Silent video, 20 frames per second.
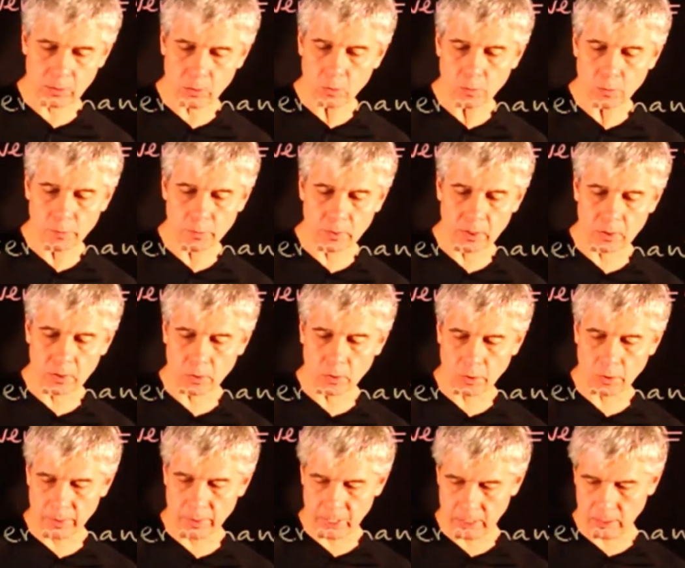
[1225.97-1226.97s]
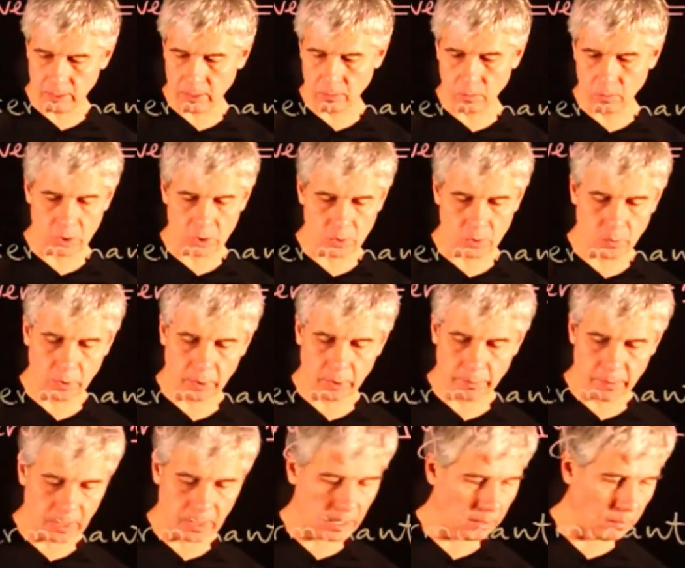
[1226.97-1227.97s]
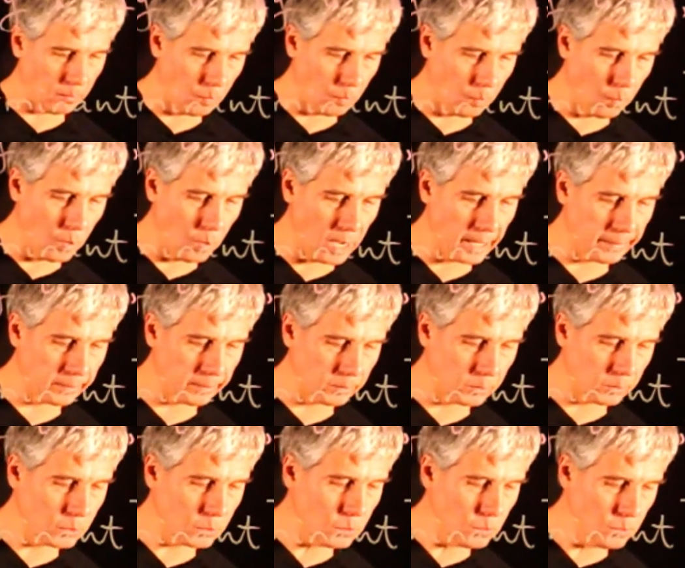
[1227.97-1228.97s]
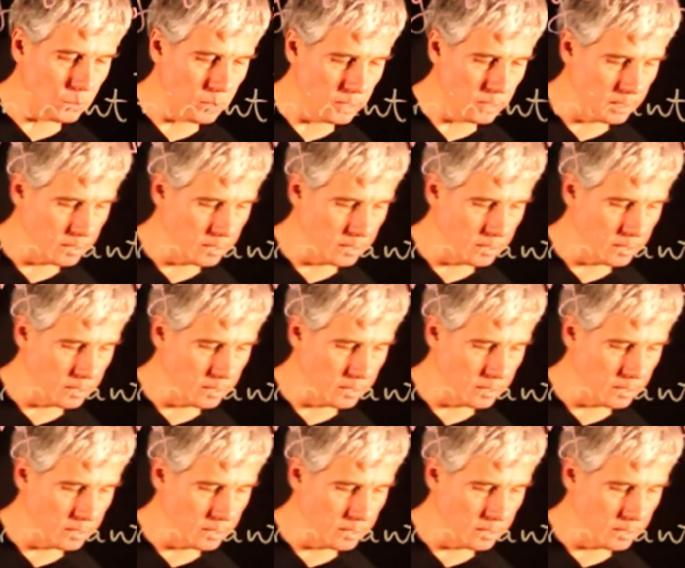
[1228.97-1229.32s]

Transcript: 2 determinant, which will be 1, 2,